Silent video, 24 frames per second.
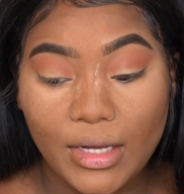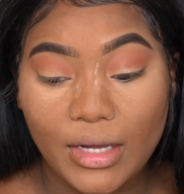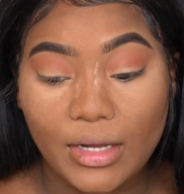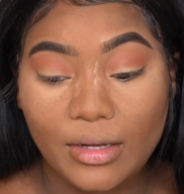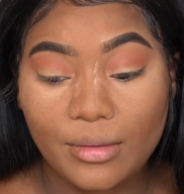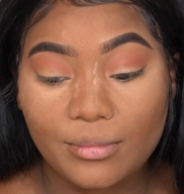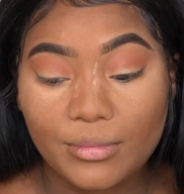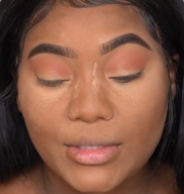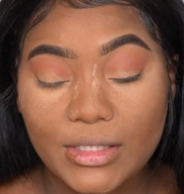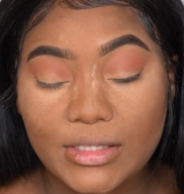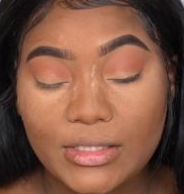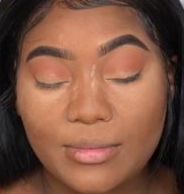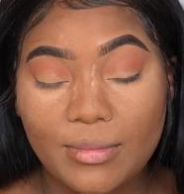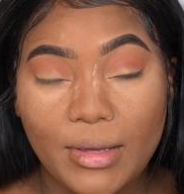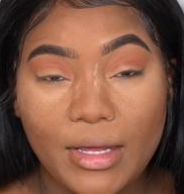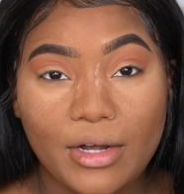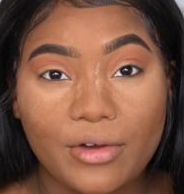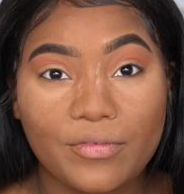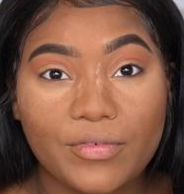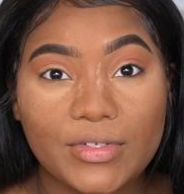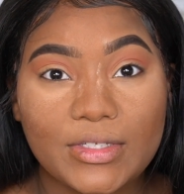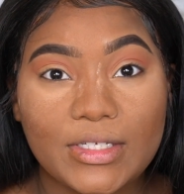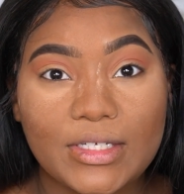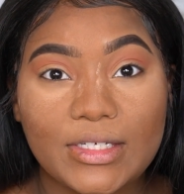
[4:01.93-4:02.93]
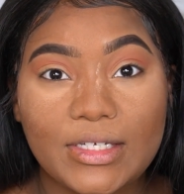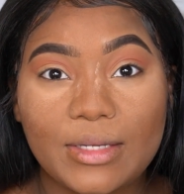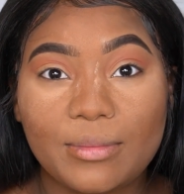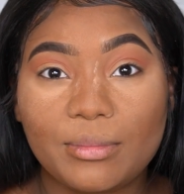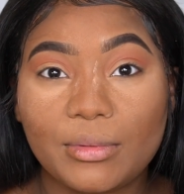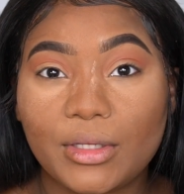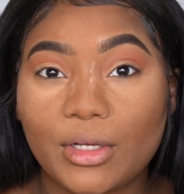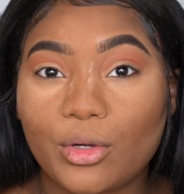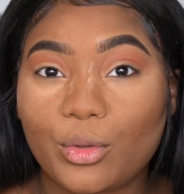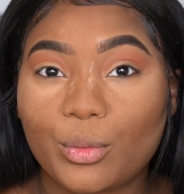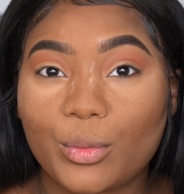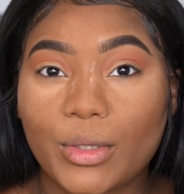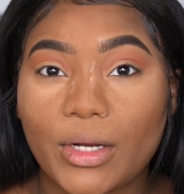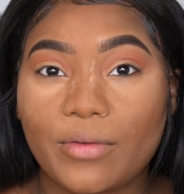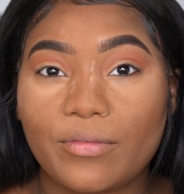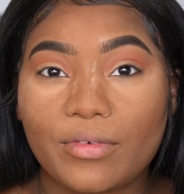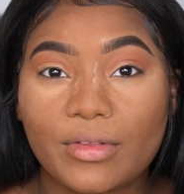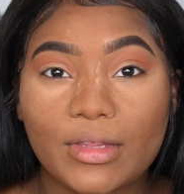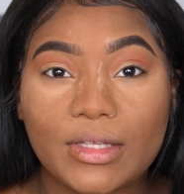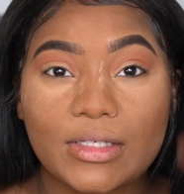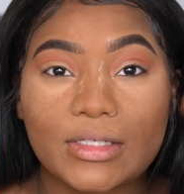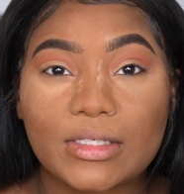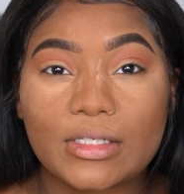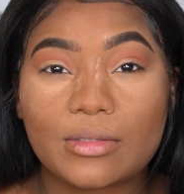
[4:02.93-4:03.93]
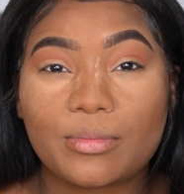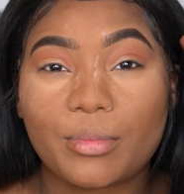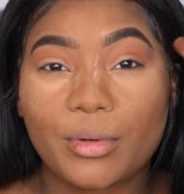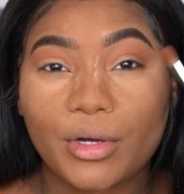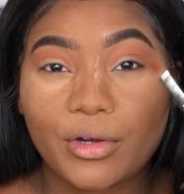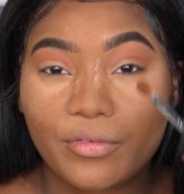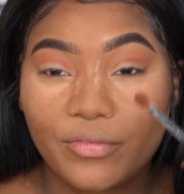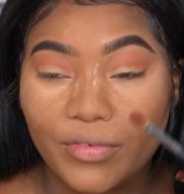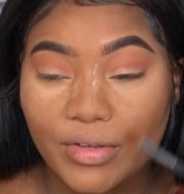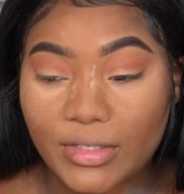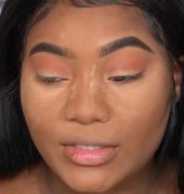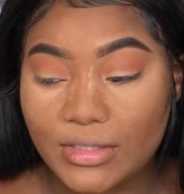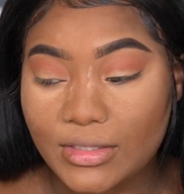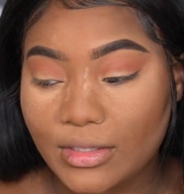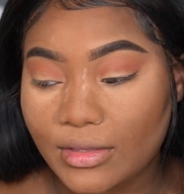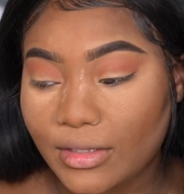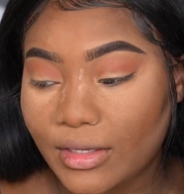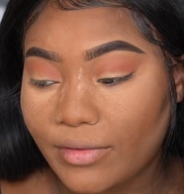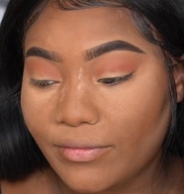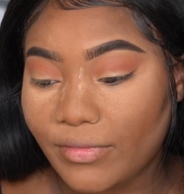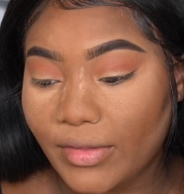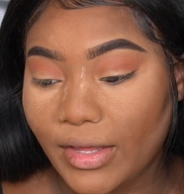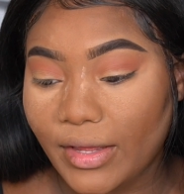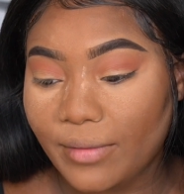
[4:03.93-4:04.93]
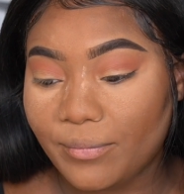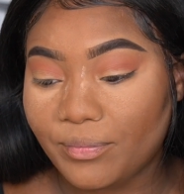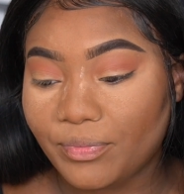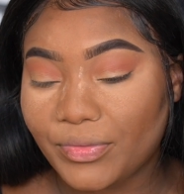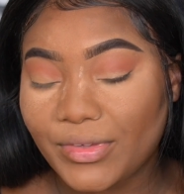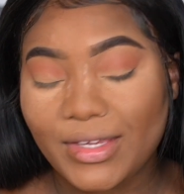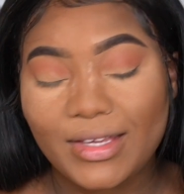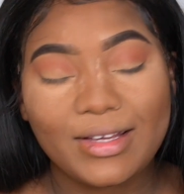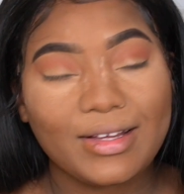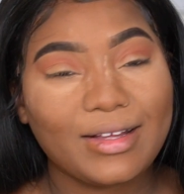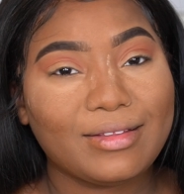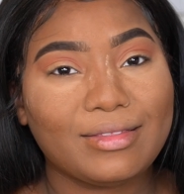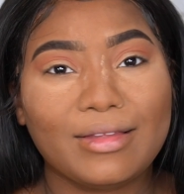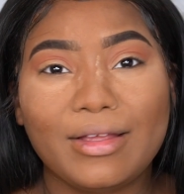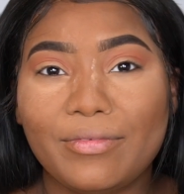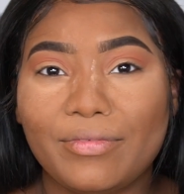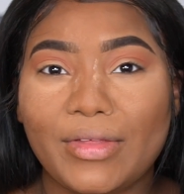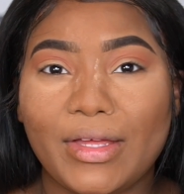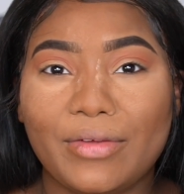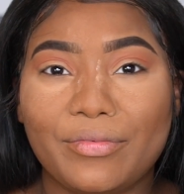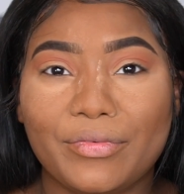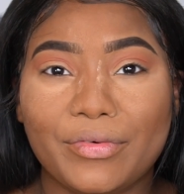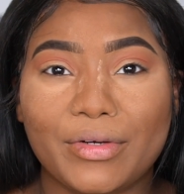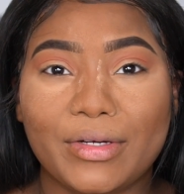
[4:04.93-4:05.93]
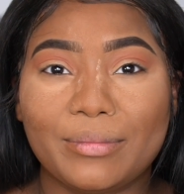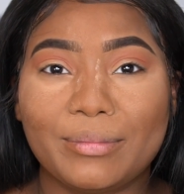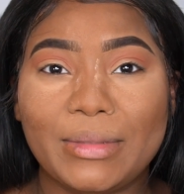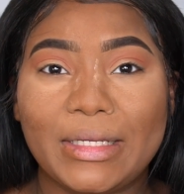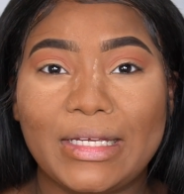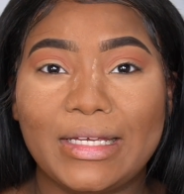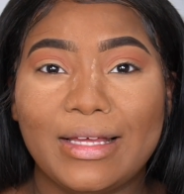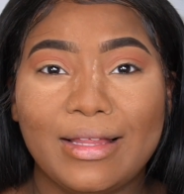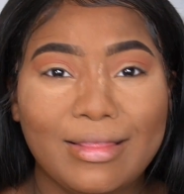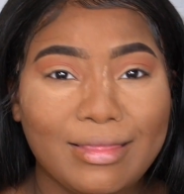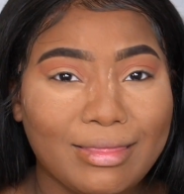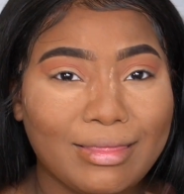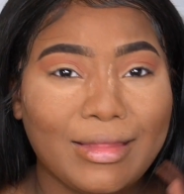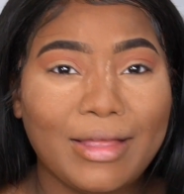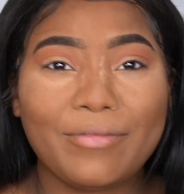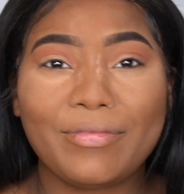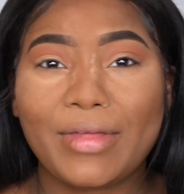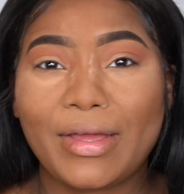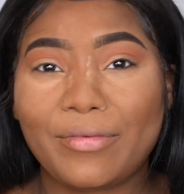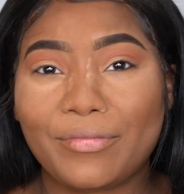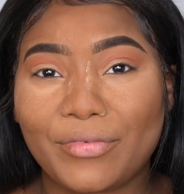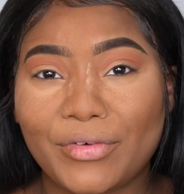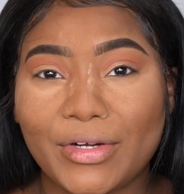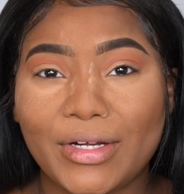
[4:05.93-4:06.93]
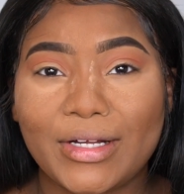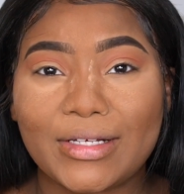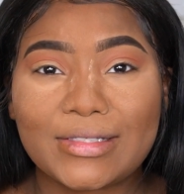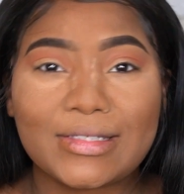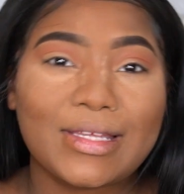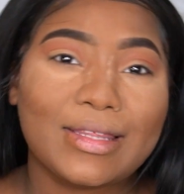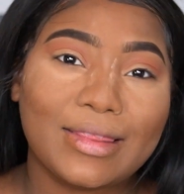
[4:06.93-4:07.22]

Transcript: Um, doesn't matter if it's a deep look or whatever, this is perfect. Love that. Love that for me. Love that for us.